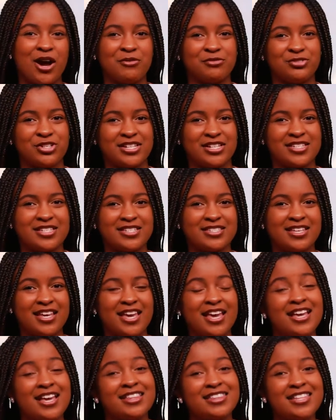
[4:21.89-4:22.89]
prom dresses.
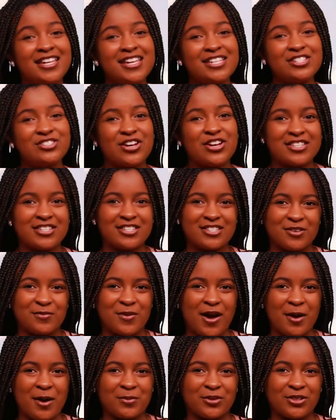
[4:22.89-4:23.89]
These dresses are
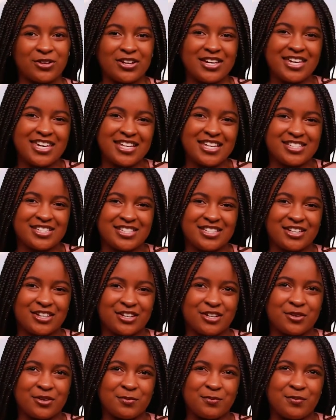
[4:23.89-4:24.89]
popular each
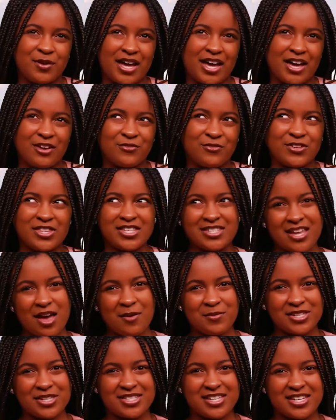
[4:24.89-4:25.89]
year, but this
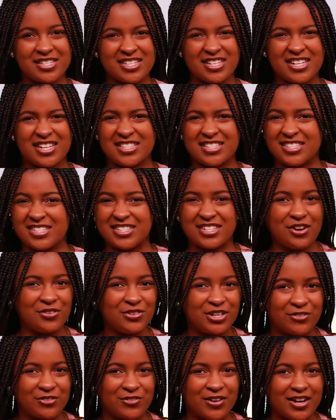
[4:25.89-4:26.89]
coming season, it's
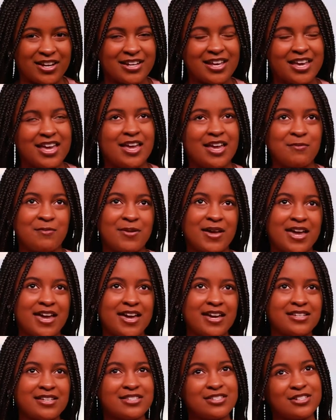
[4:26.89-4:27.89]
no different.
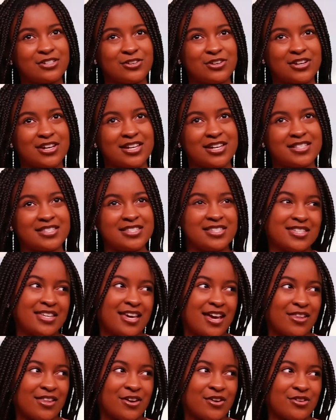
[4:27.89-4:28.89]
Pinks, greens,
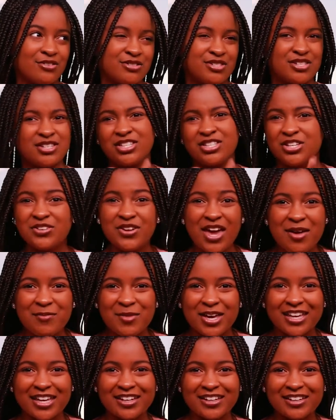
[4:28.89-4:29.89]
yellows, you
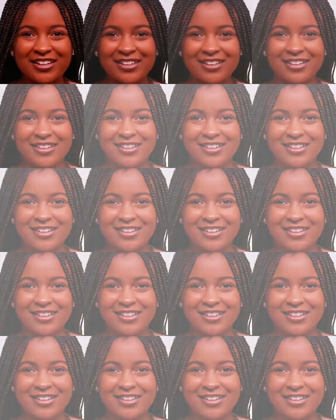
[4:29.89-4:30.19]
name it.